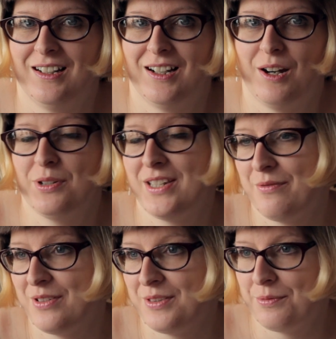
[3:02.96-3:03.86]
or
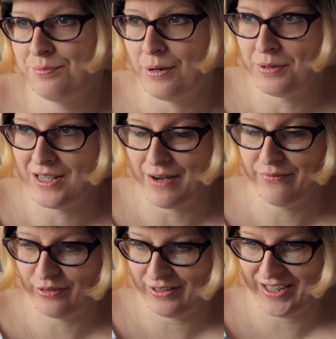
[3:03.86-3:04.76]
whatever the proper name
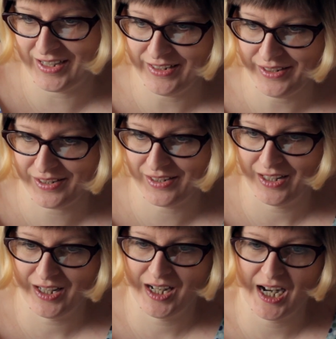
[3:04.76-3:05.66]
for it
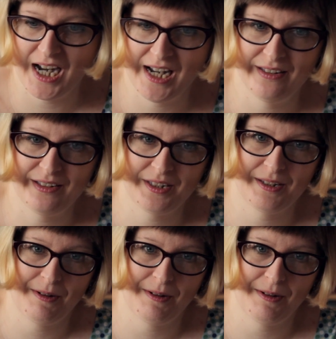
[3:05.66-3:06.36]
is